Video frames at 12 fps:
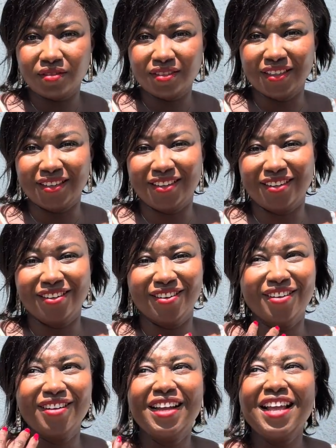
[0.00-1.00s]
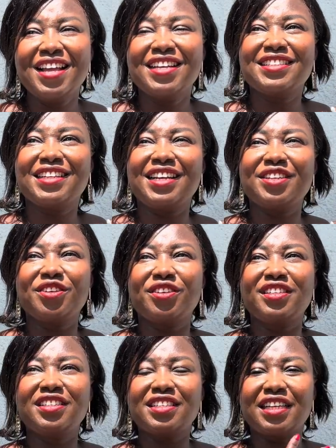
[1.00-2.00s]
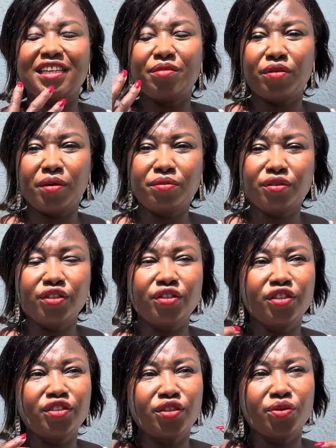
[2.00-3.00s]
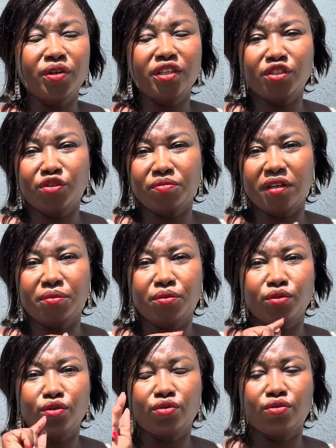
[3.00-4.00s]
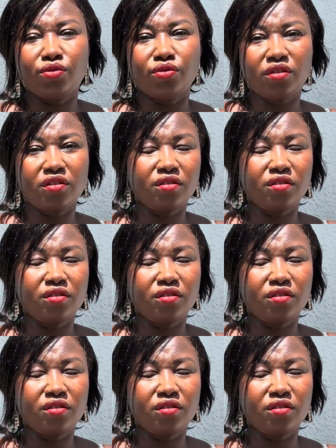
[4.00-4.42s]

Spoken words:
You know, it's like you're inside a bubble. You don't know when you'll be able to,